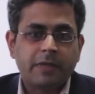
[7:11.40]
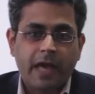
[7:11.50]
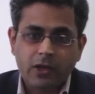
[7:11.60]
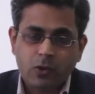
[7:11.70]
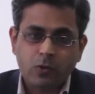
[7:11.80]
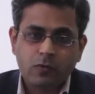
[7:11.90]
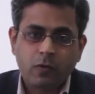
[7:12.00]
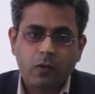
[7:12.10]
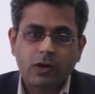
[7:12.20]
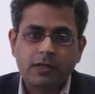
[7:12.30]
thank you
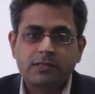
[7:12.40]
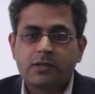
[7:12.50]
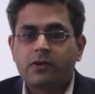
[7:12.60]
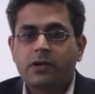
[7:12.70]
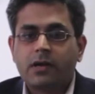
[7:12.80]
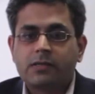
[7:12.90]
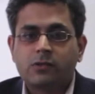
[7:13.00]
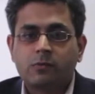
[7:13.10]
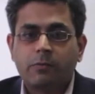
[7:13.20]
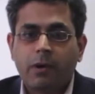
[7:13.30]
for considering
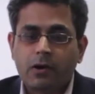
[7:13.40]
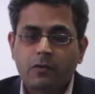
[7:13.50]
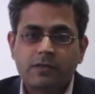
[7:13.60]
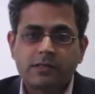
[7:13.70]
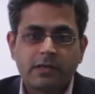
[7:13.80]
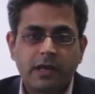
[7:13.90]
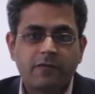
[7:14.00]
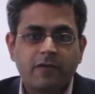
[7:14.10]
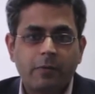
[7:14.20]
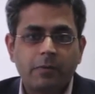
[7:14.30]
us to be part of the
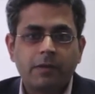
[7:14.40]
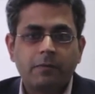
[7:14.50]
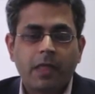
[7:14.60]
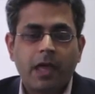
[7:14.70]
CDI family,